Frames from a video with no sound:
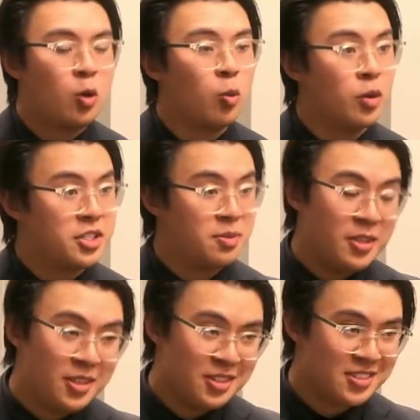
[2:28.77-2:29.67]
which
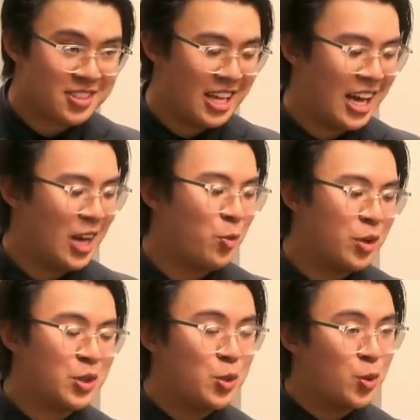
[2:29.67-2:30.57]
means that
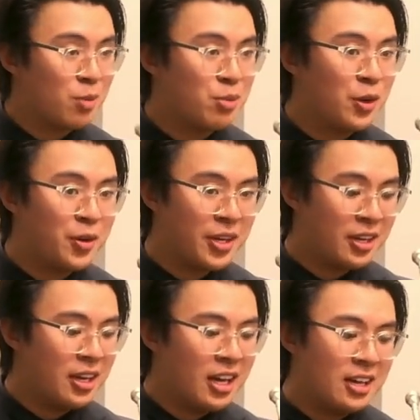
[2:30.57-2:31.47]
when you are blowing